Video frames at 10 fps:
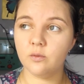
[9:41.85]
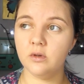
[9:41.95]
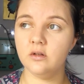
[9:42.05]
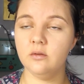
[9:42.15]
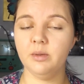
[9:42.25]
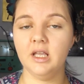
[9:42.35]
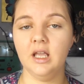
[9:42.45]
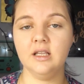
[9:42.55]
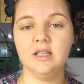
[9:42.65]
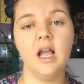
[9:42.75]
will be
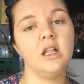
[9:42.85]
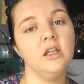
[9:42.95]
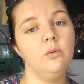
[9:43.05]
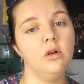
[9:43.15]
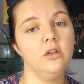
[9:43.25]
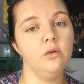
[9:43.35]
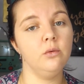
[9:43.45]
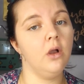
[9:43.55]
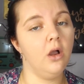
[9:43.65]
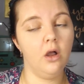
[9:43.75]
exactly what you
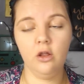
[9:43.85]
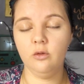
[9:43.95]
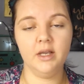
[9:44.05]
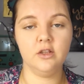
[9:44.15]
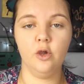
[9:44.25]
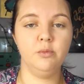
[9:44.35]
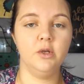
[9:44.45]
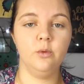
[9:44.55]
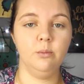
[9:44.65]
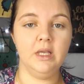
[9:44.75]
always hoped
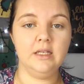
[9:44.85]
it would be.